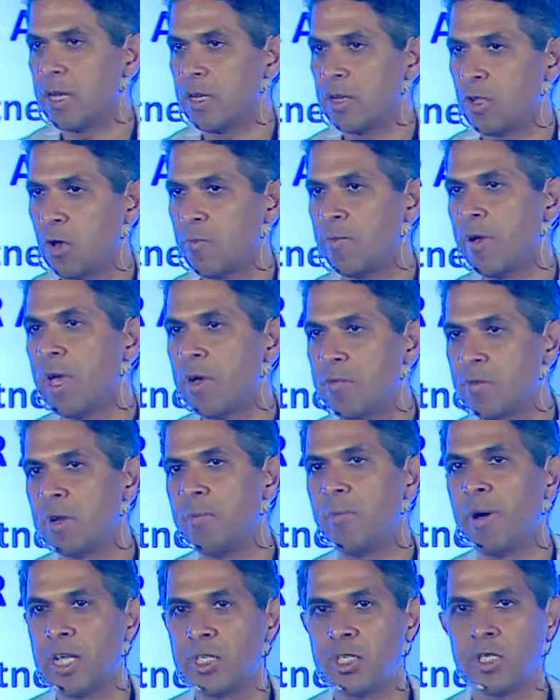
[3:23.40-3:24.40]
you have ever
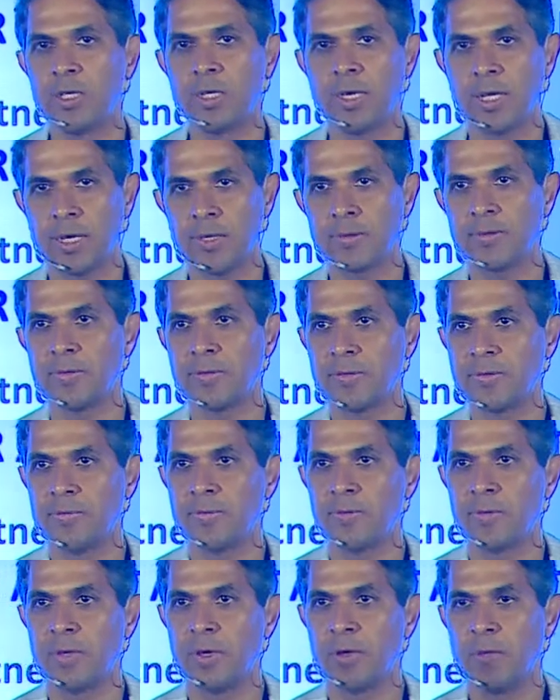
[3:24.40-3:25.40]
imagined. Actually.
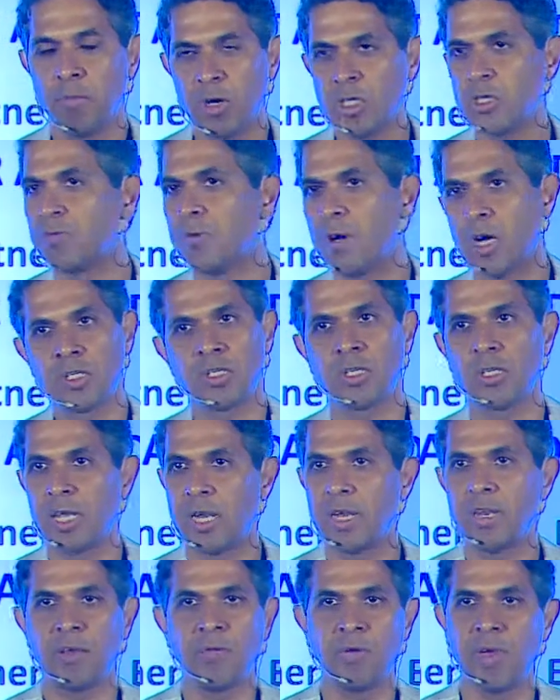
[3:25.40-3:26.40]
Much faster than
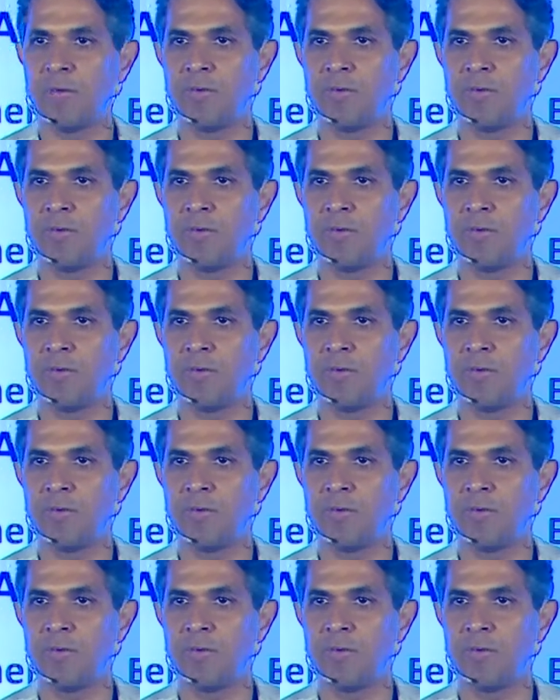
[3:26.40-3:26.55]
you have ever